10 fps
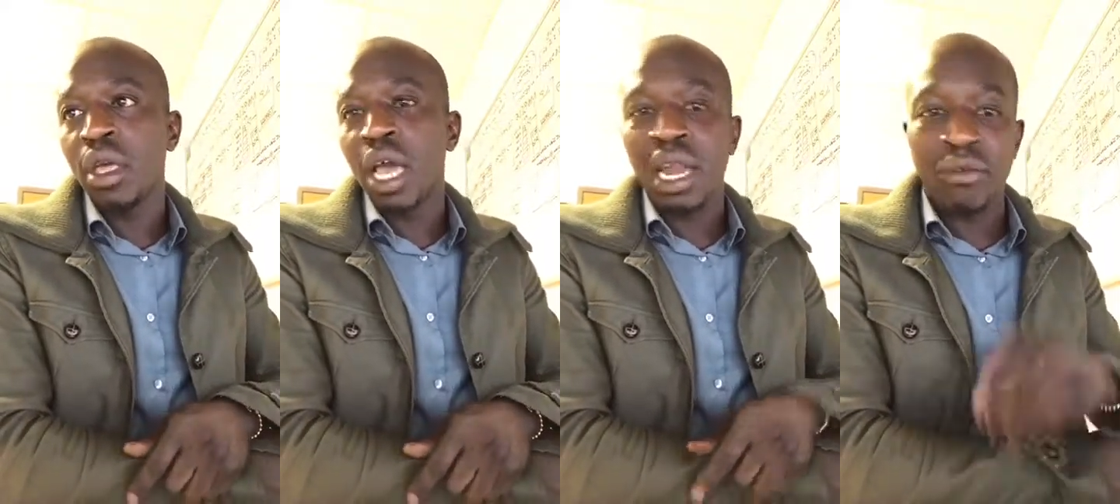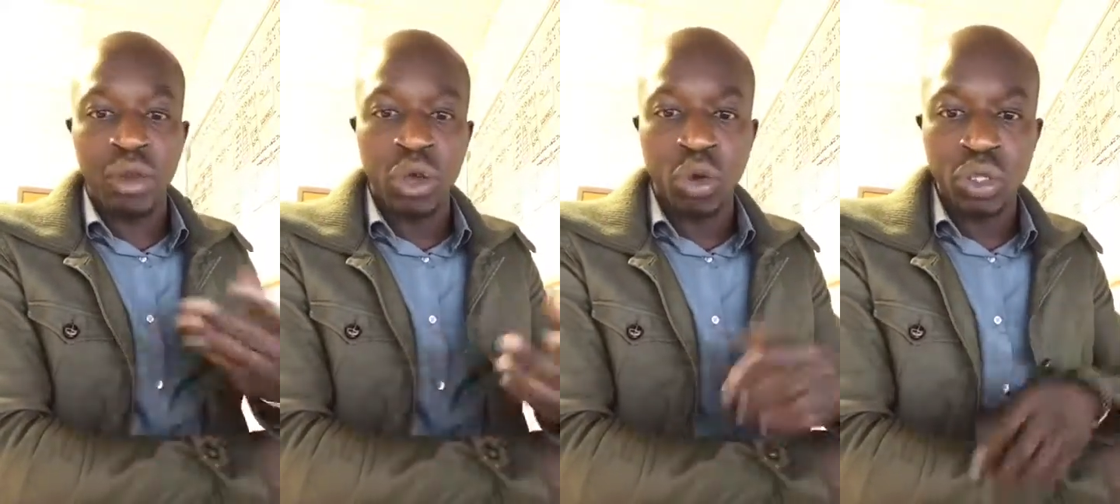And I
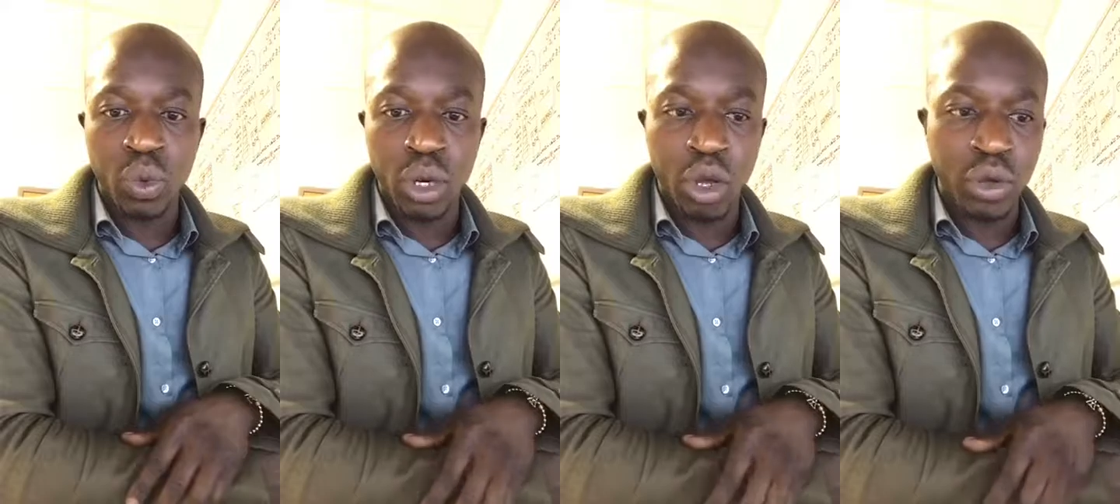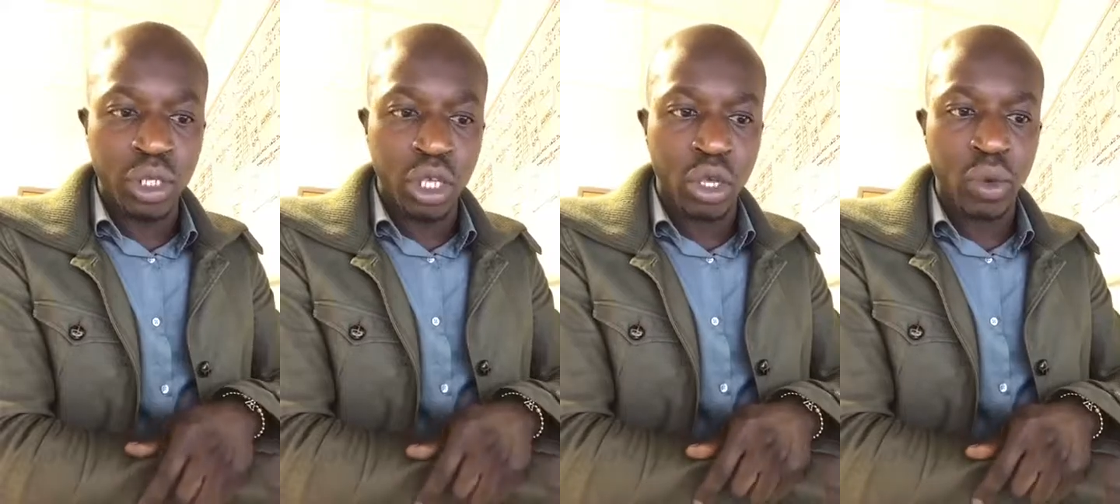really also want to go
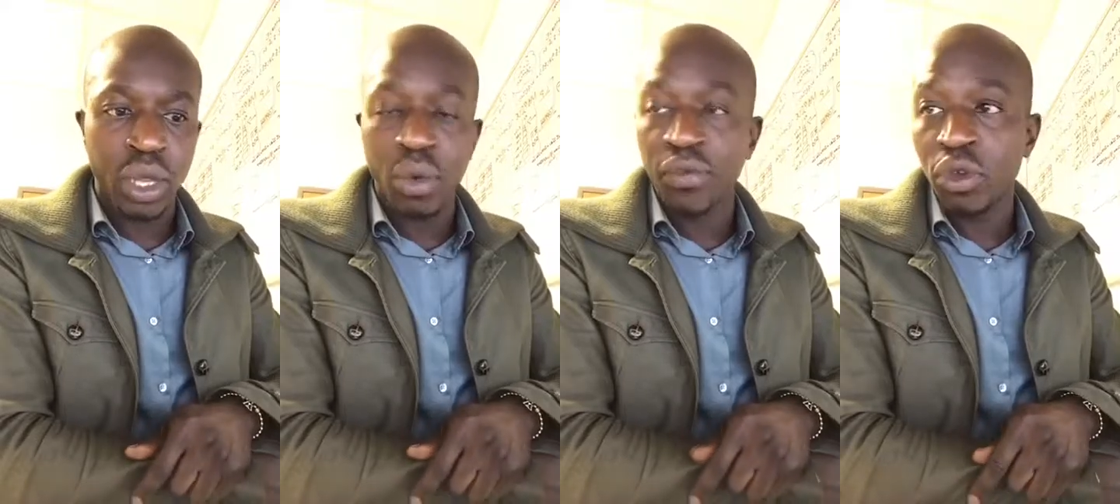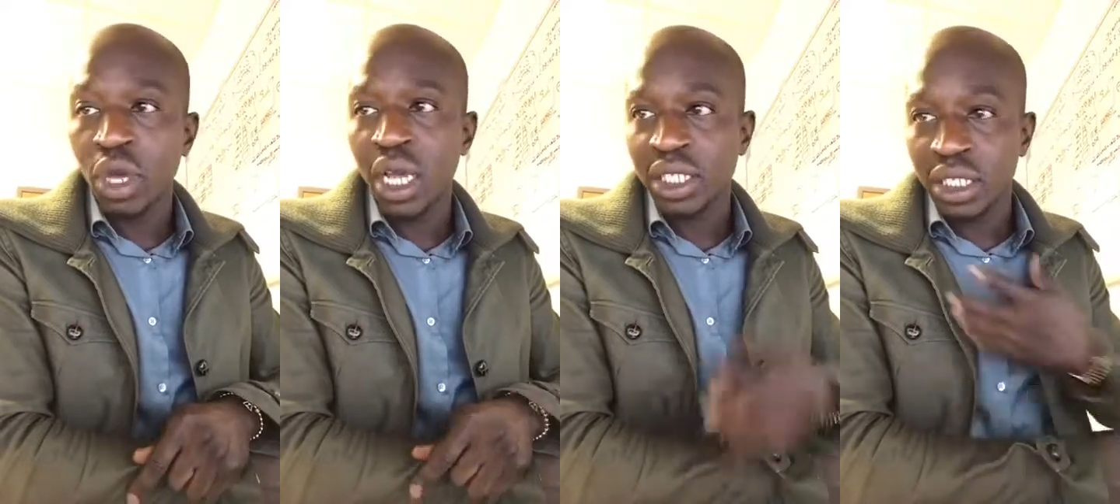into Q&A with you
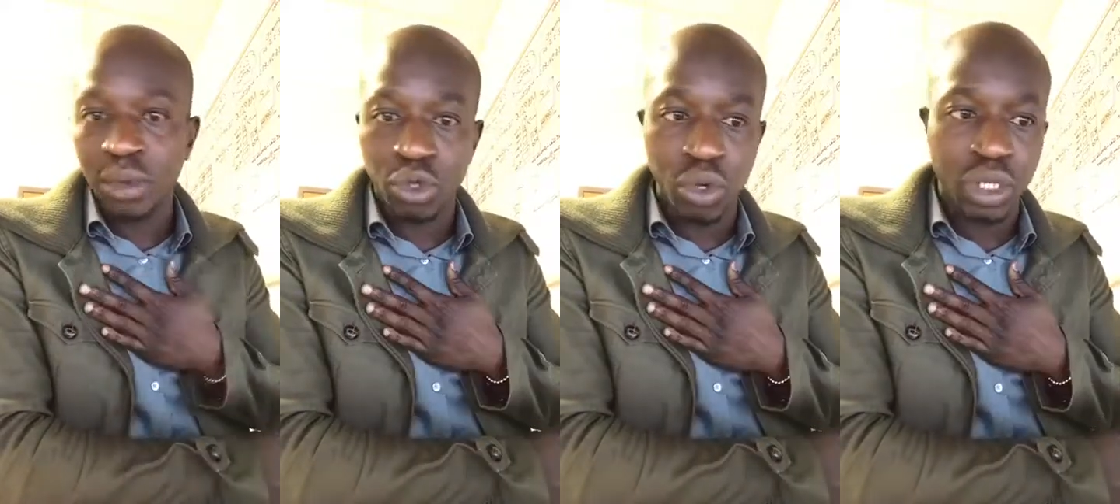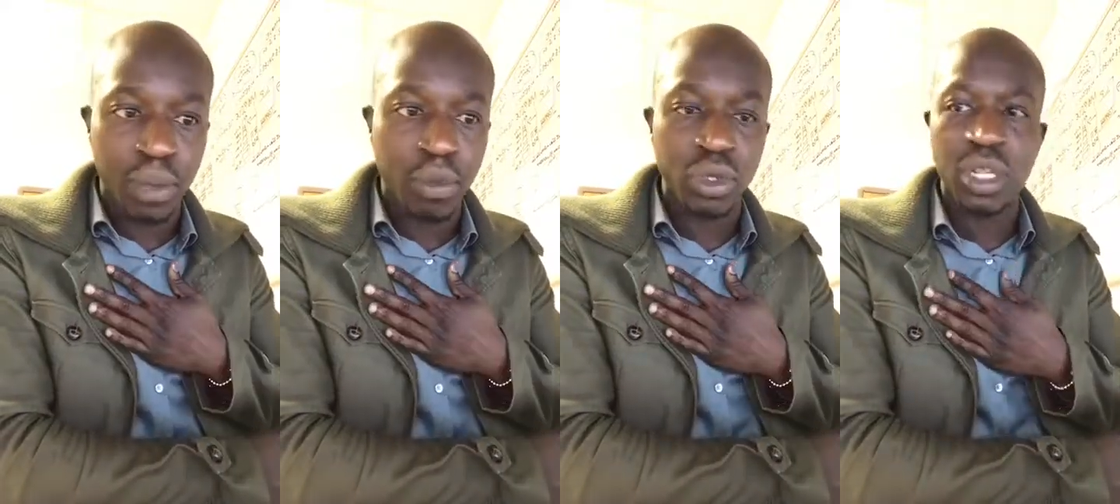guys, because I'm sure there's
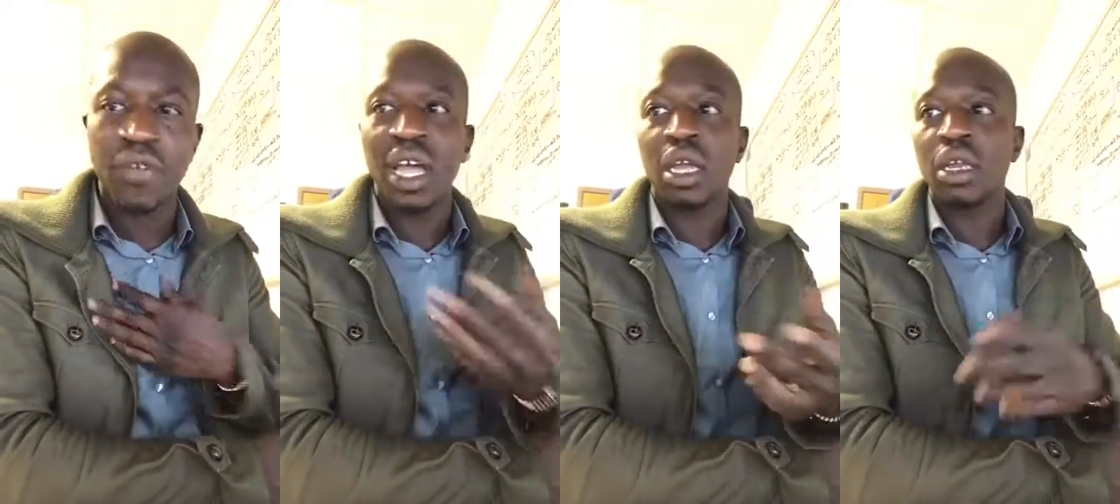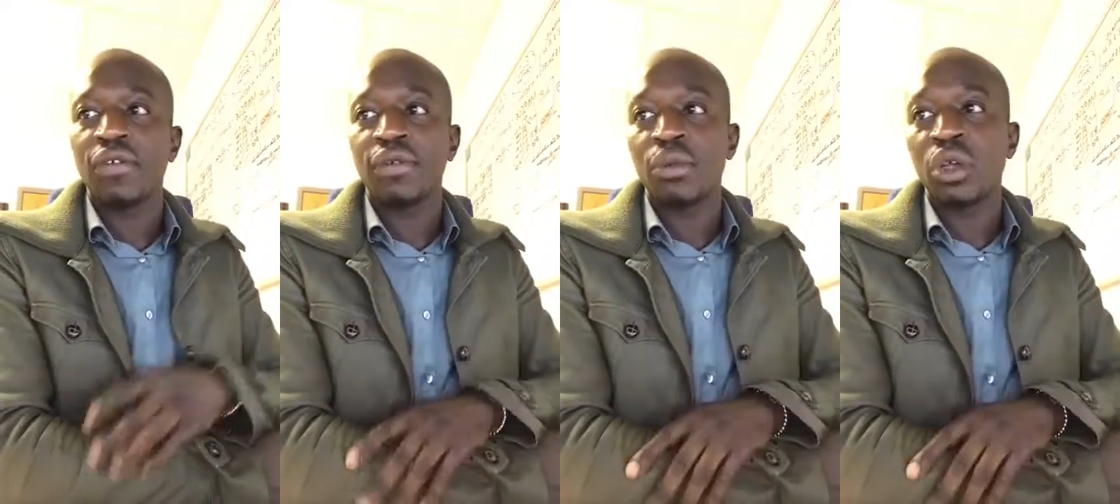some more stuff I can learn
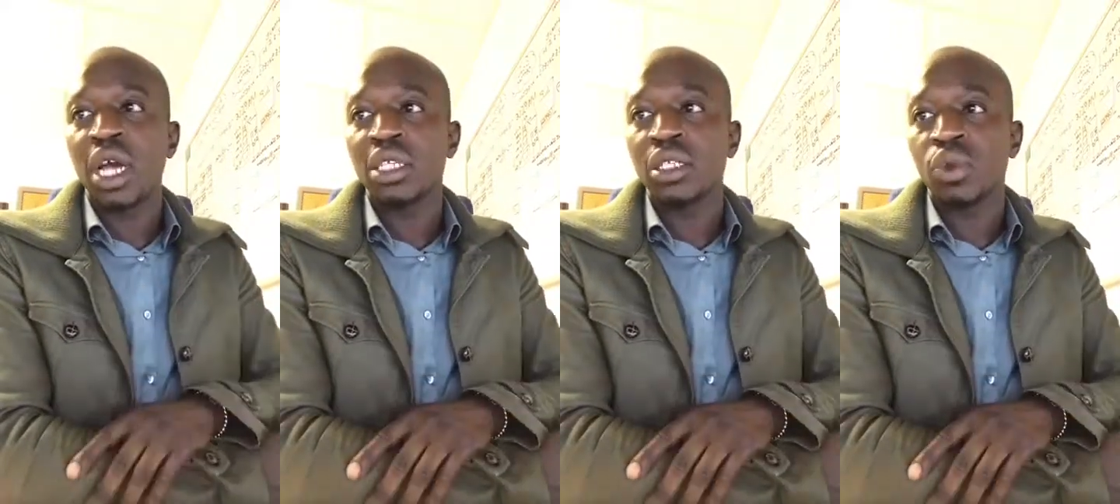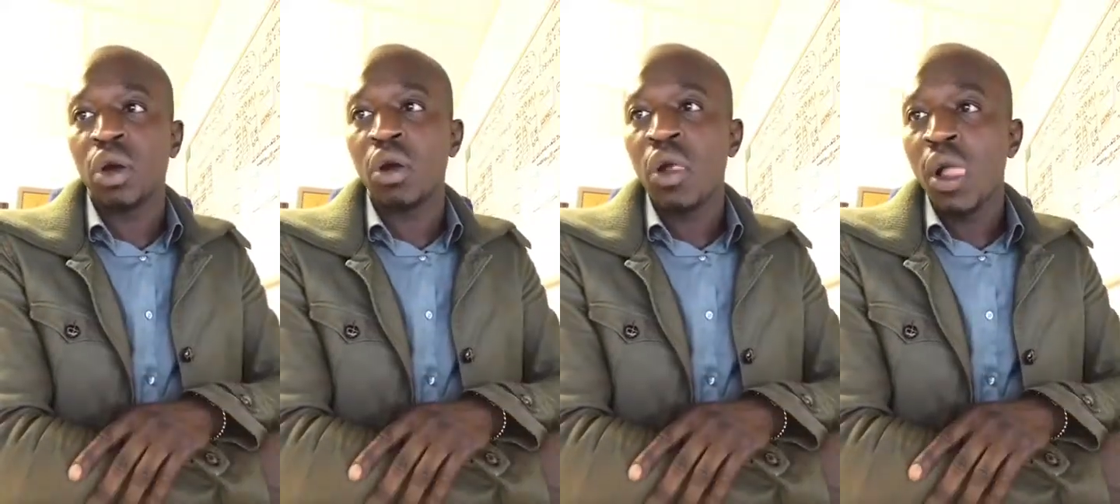from you guys as
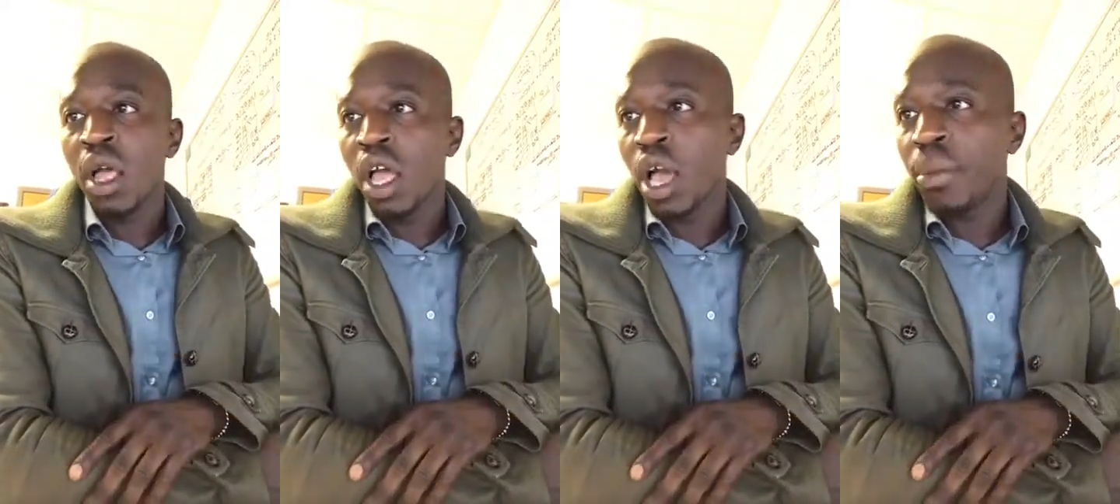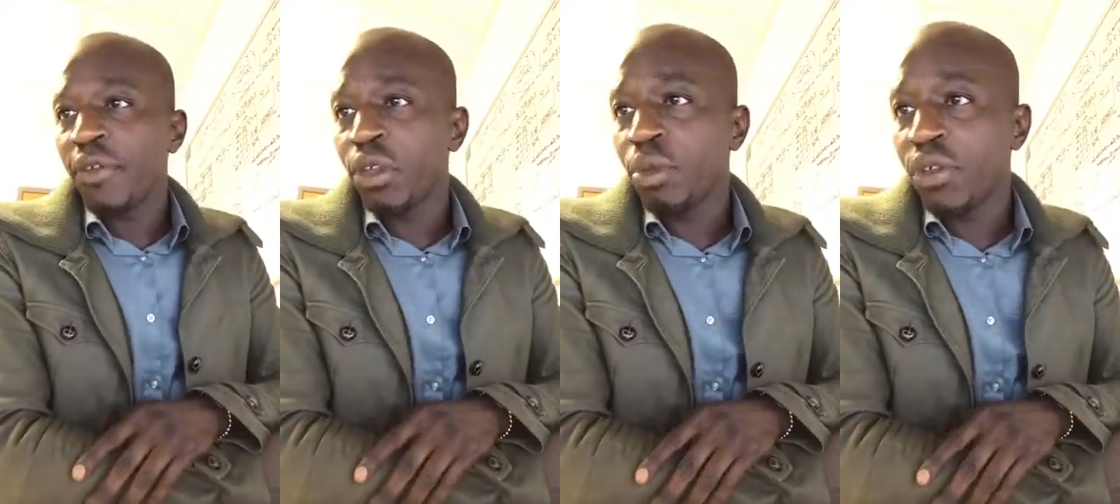well. A
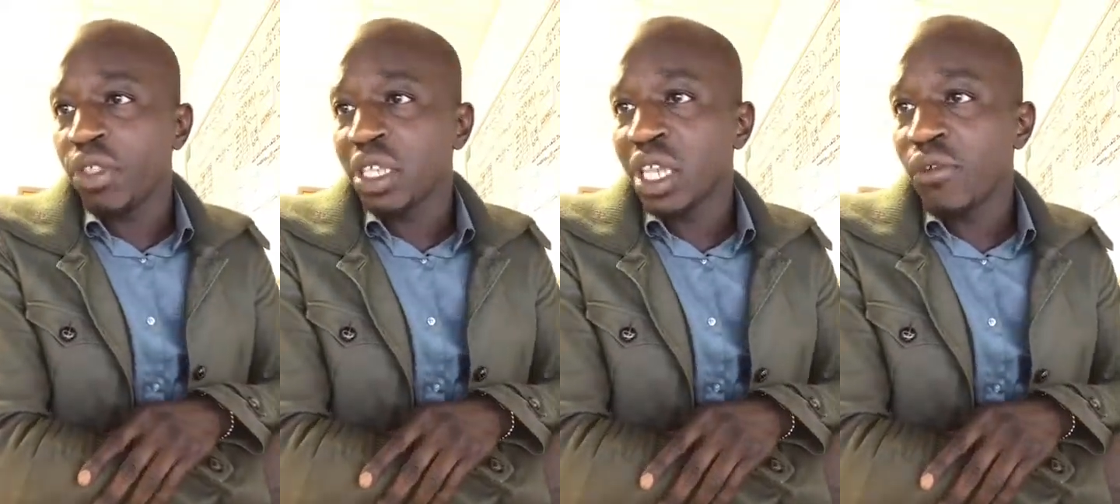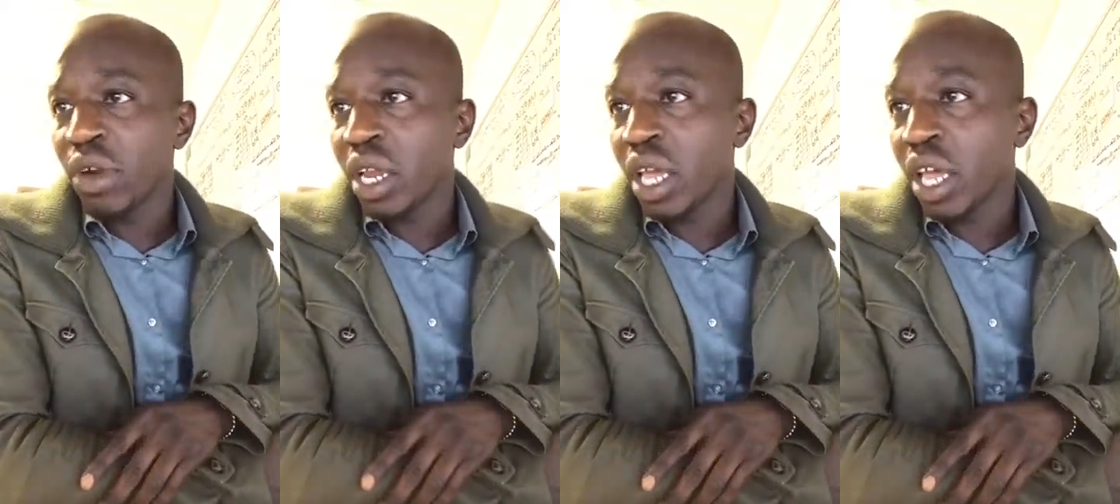few more things I've
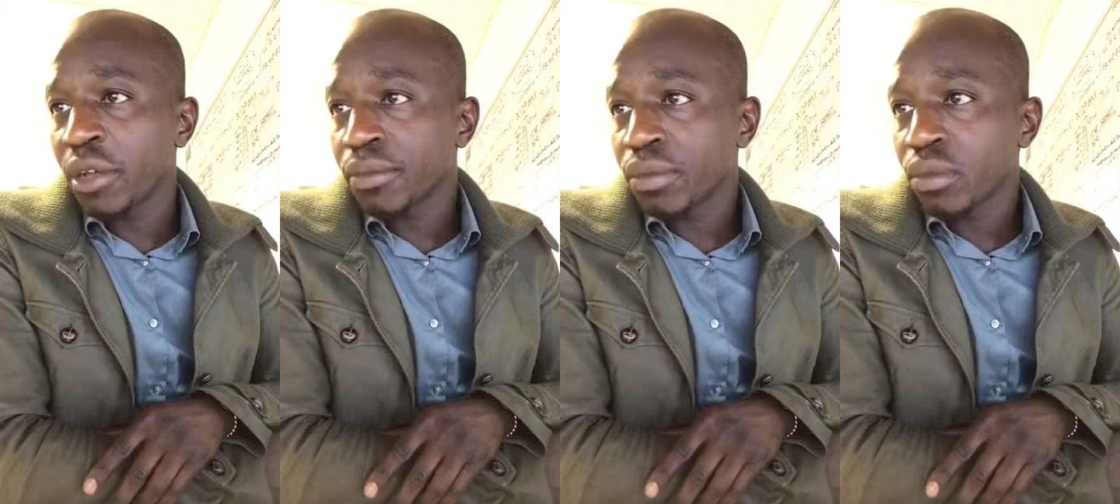written here.